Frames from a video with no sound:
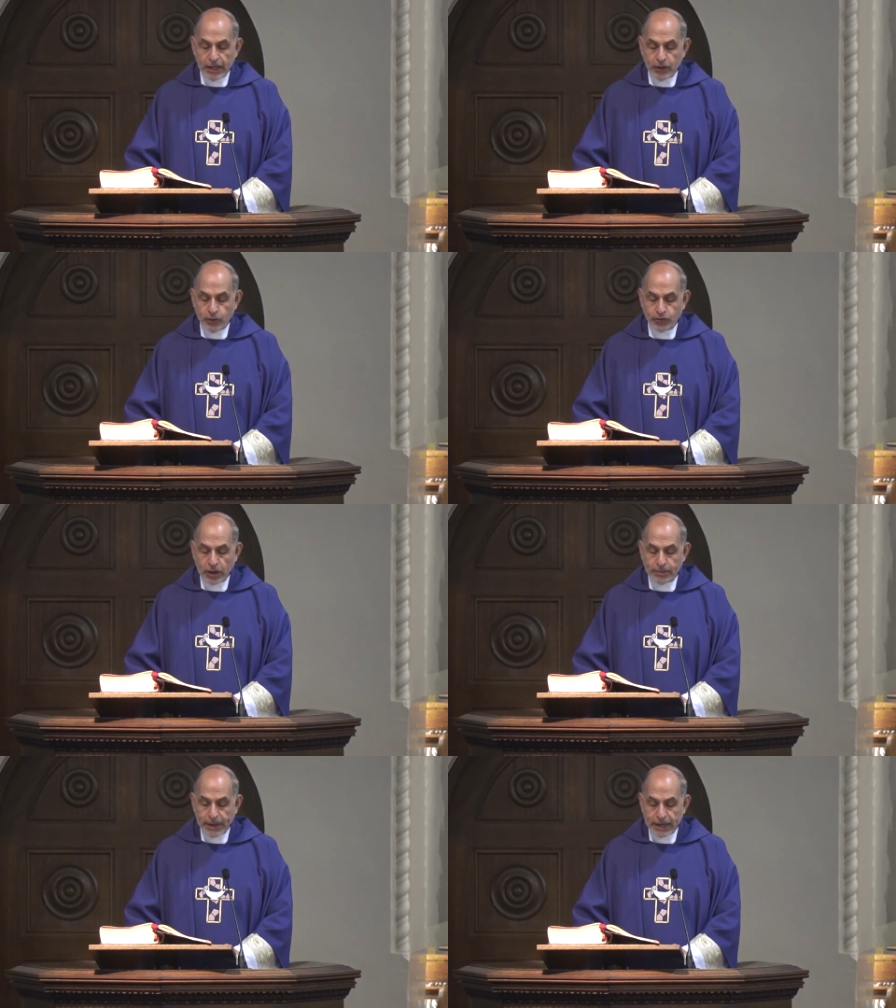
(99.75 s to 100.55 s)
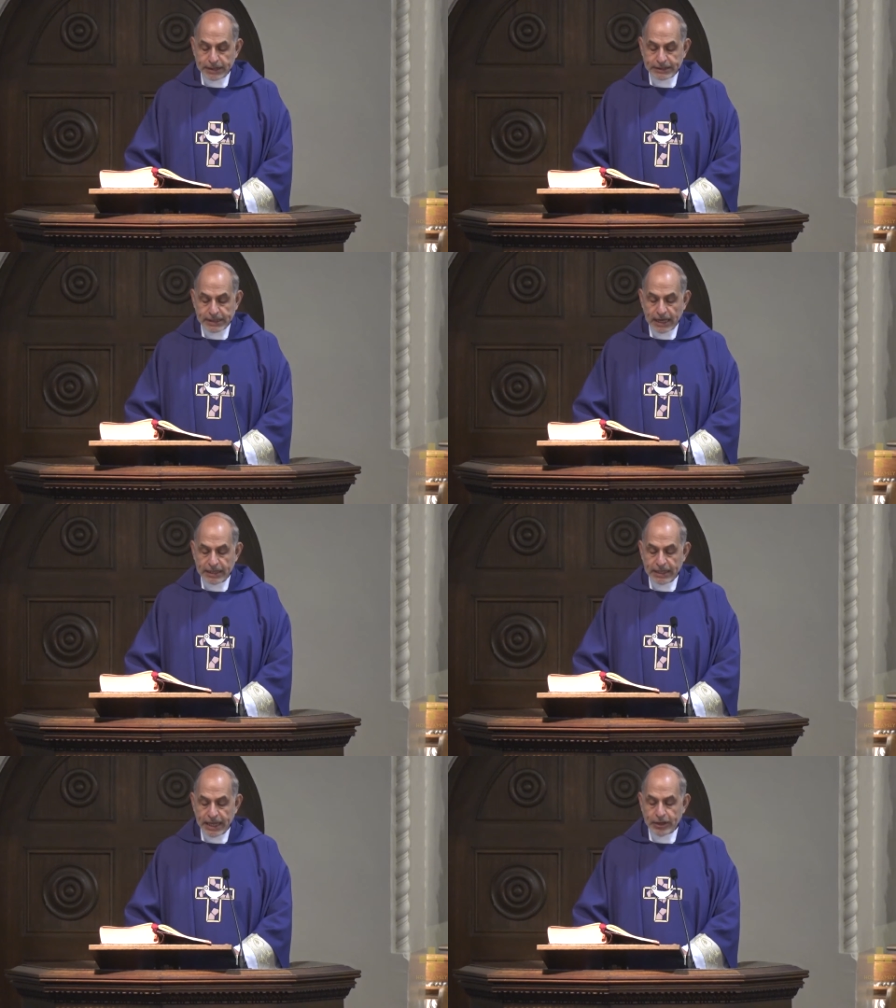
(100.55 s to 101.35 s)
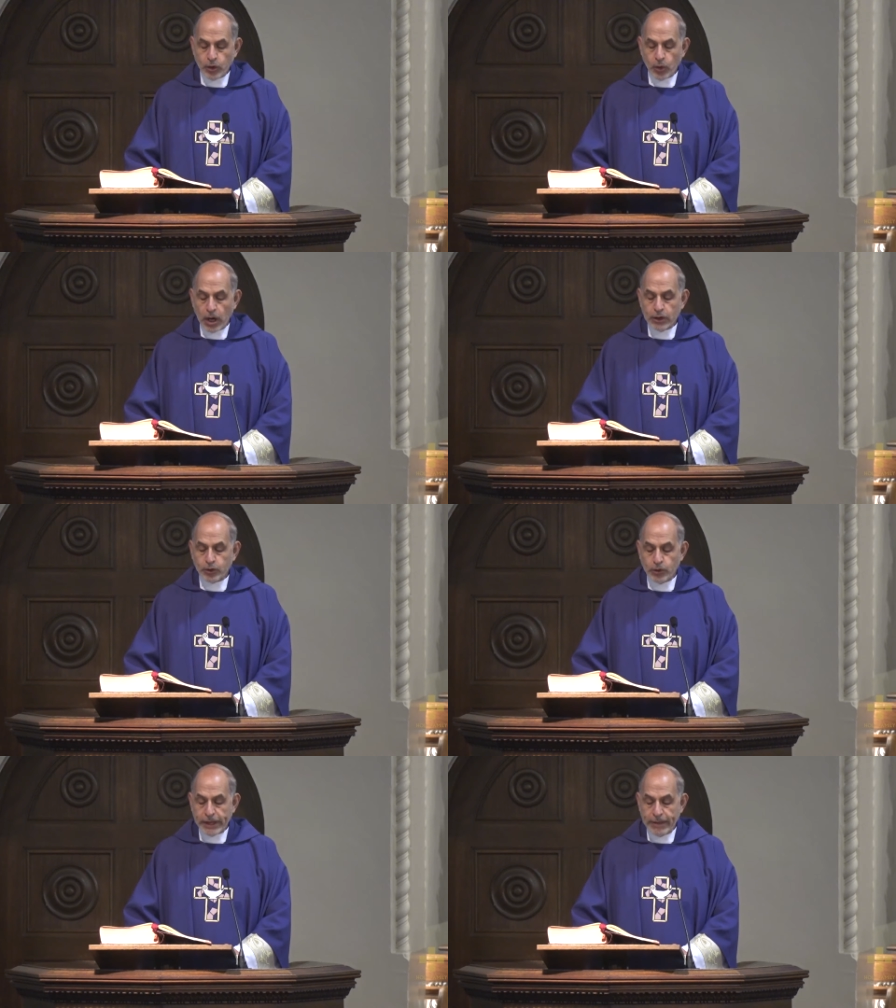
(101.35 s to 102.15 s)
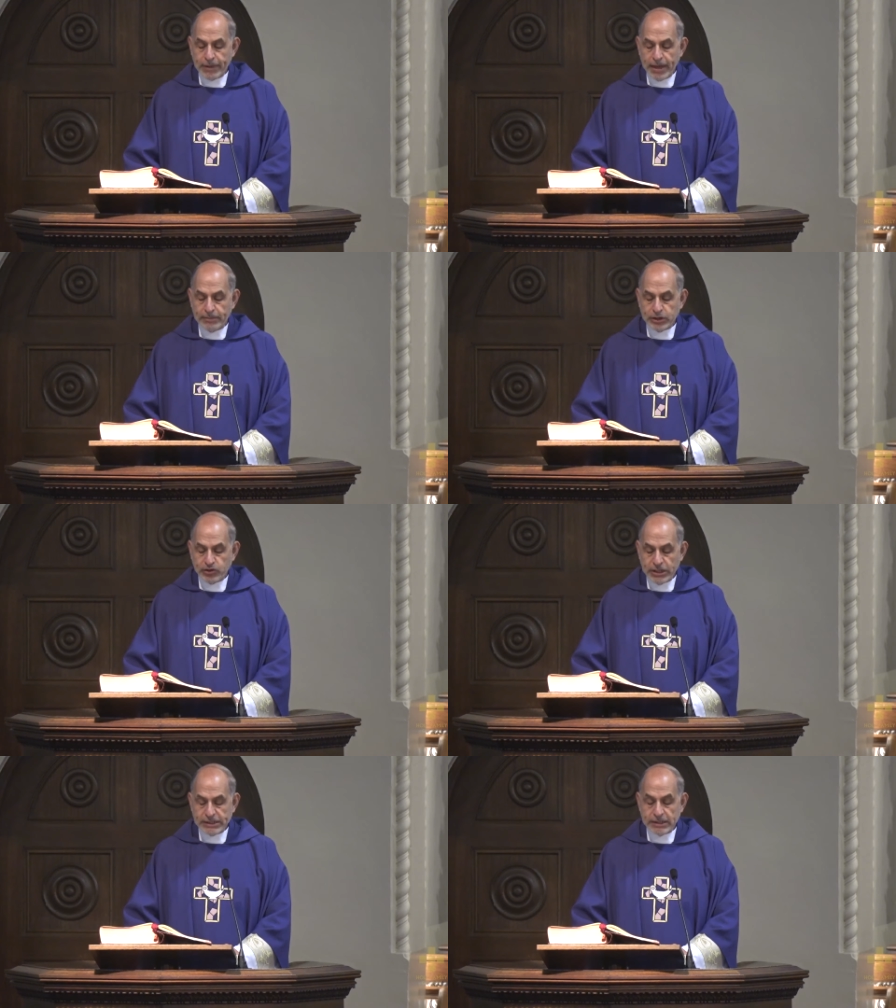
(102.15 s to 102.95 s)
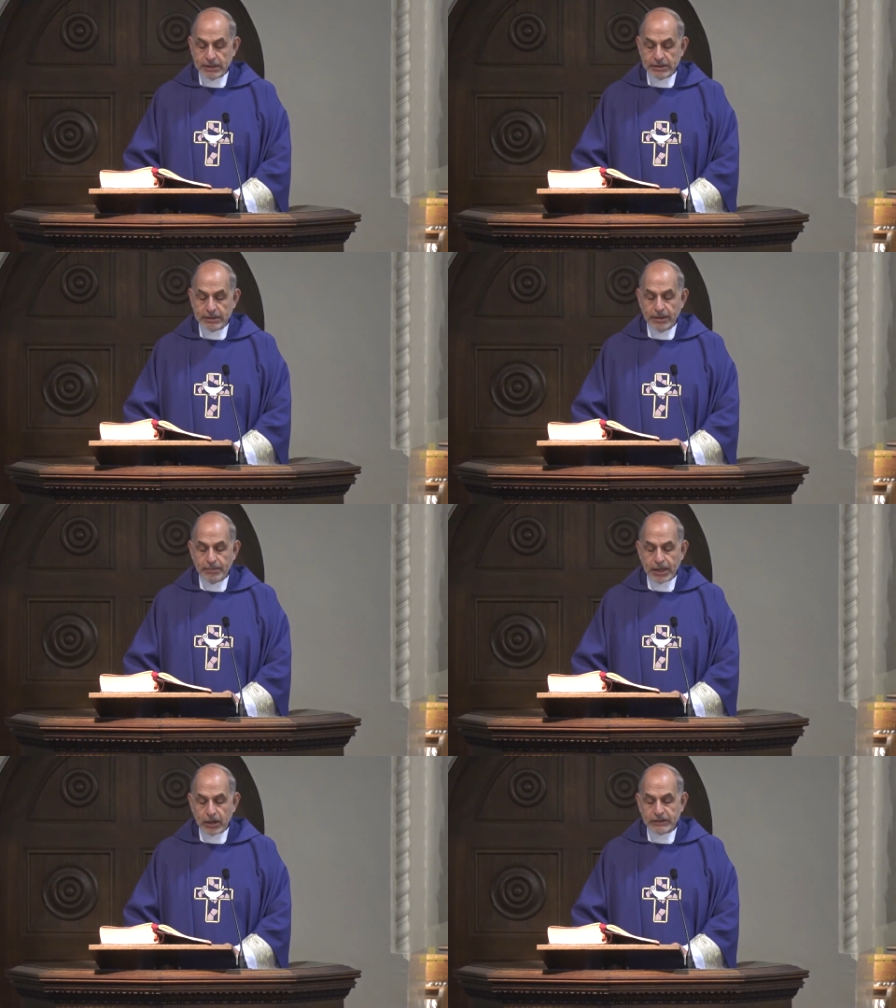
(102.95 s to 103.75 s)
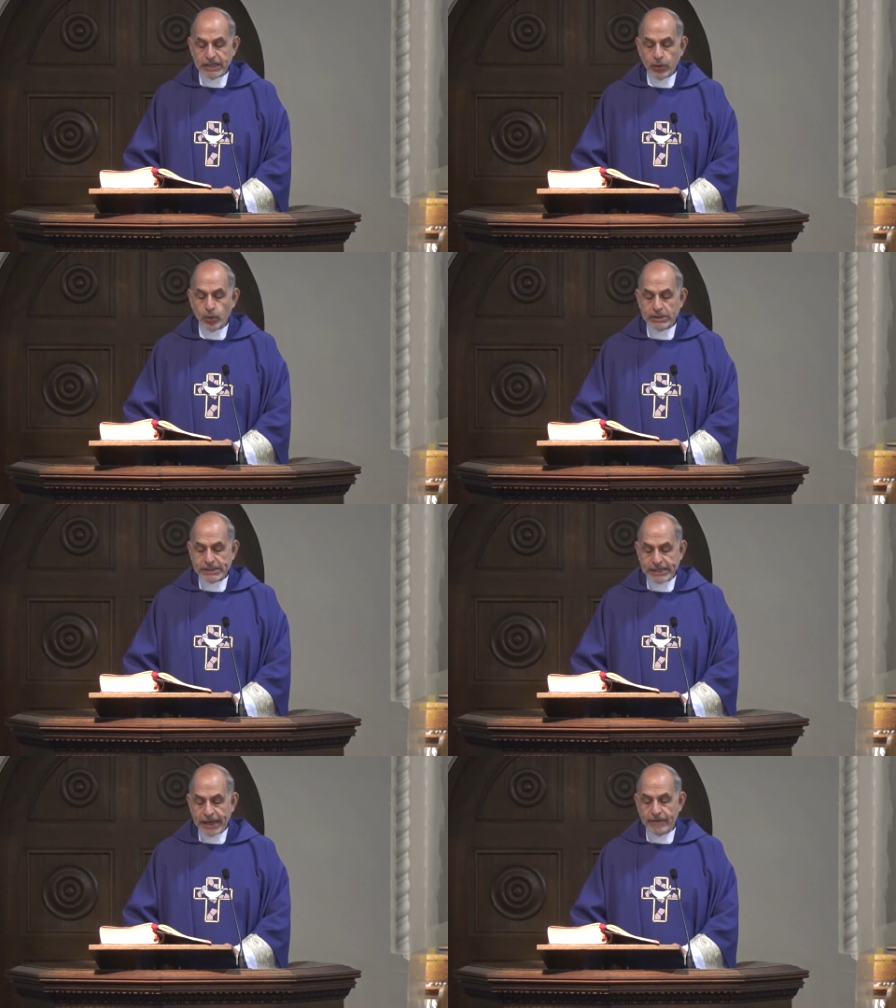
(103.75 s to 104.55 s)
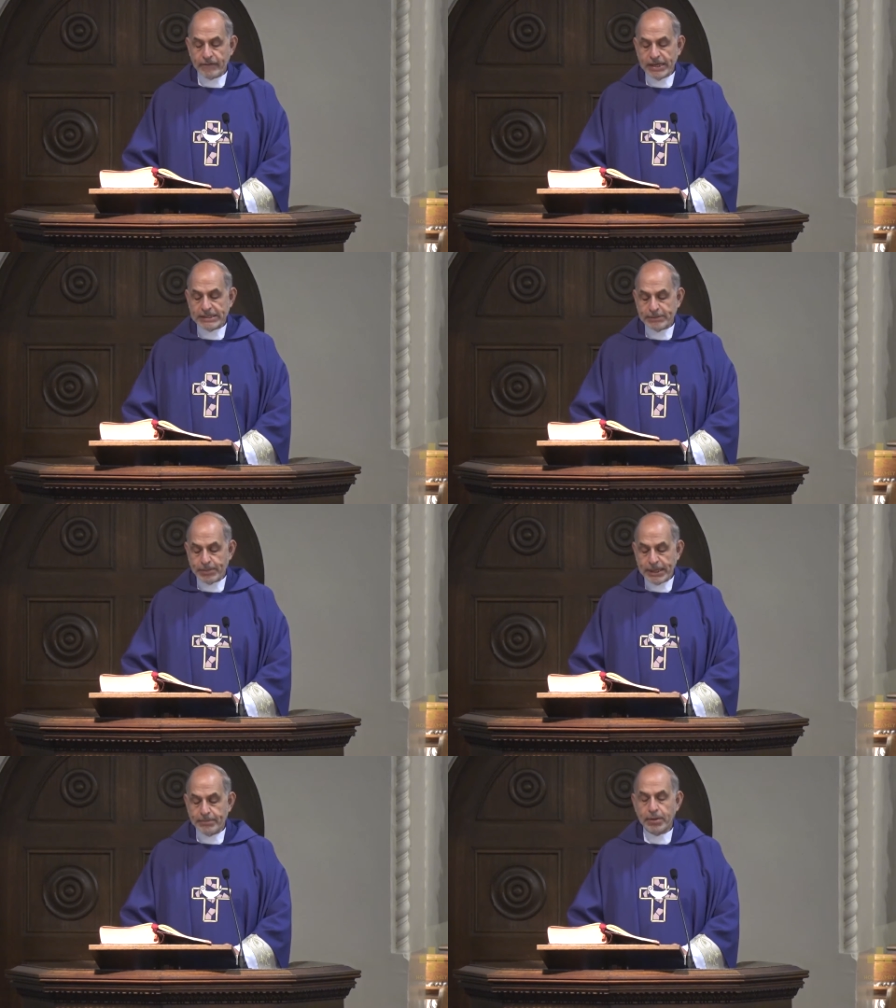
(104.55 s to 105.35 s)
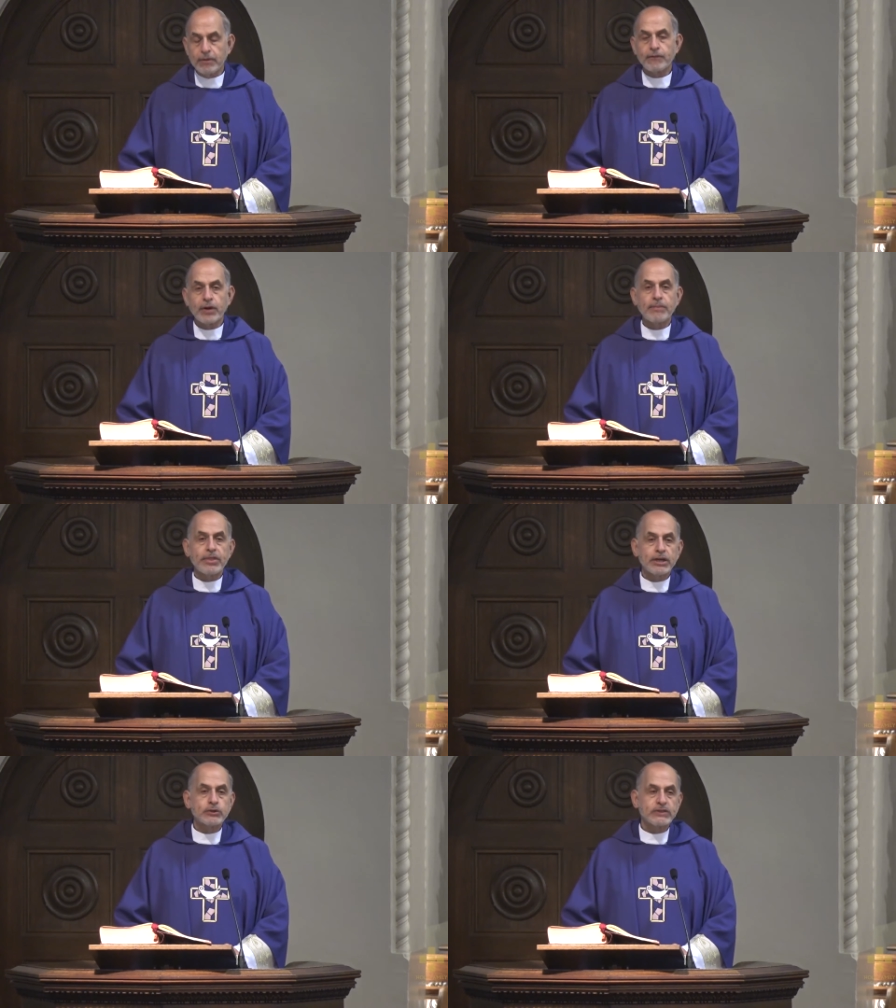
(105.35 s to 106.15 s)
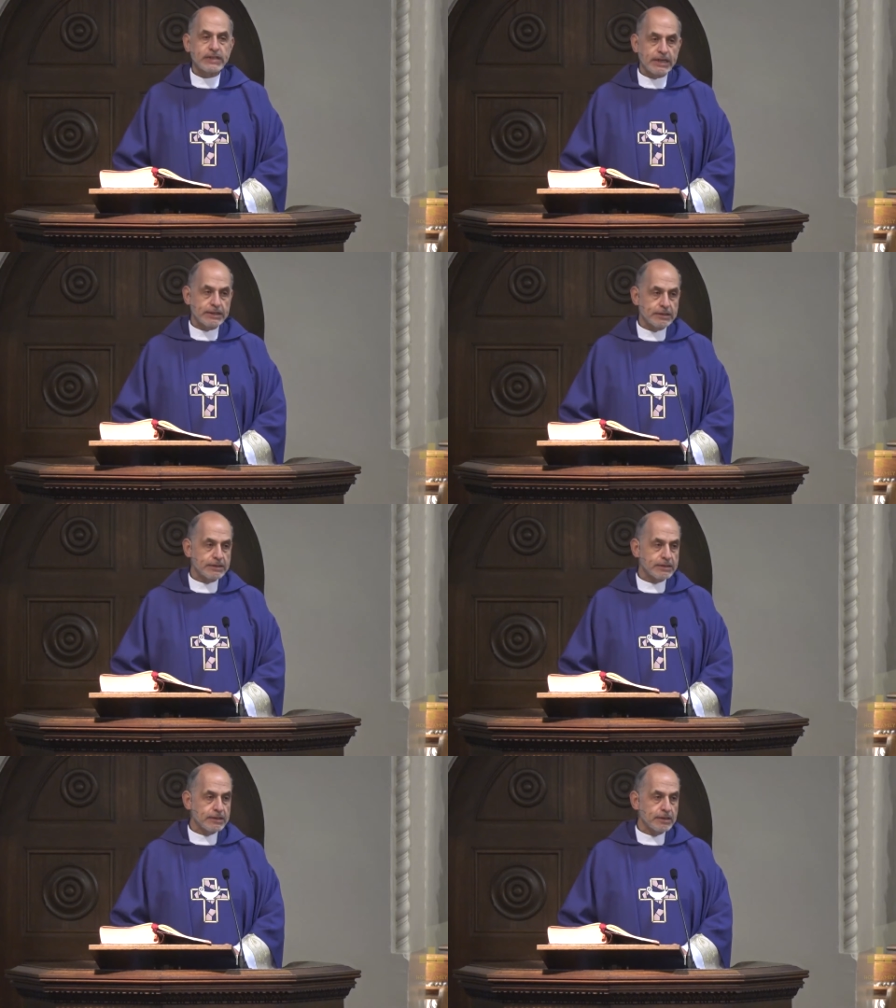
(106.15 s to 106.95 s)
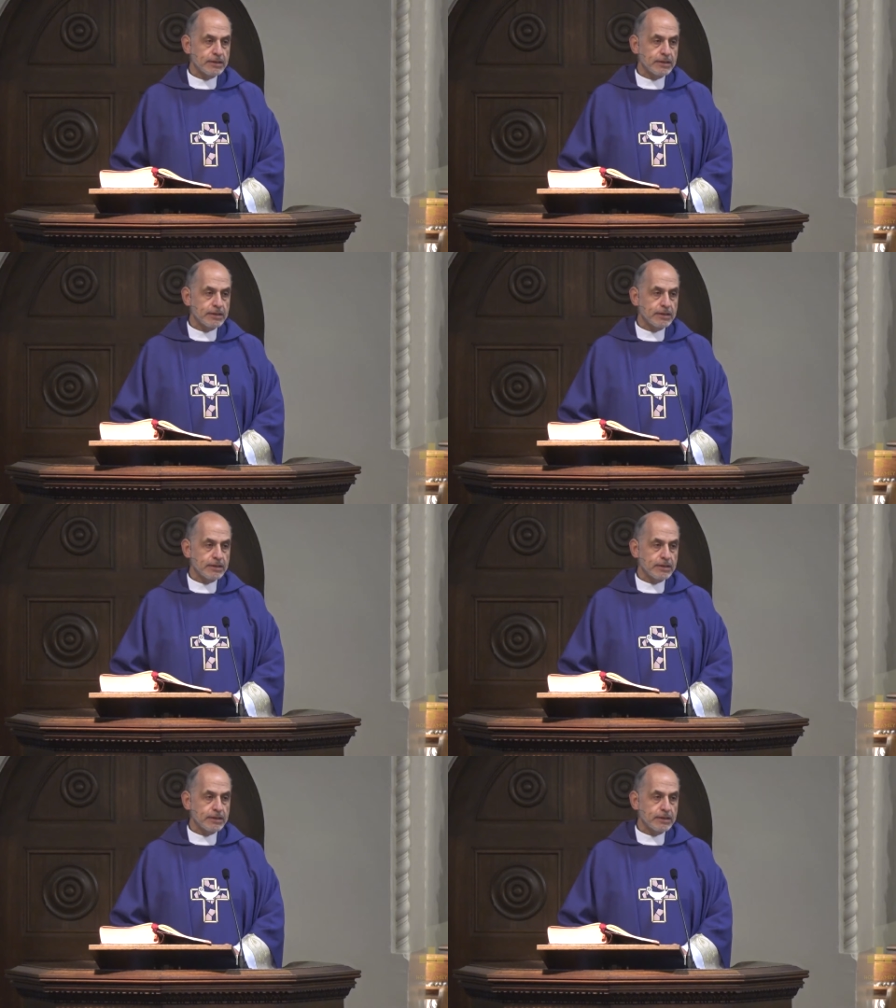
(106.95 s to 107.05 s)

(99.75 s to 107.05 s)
you shall bear a son, and you are to name him Jesus, because he will save his people from their sins.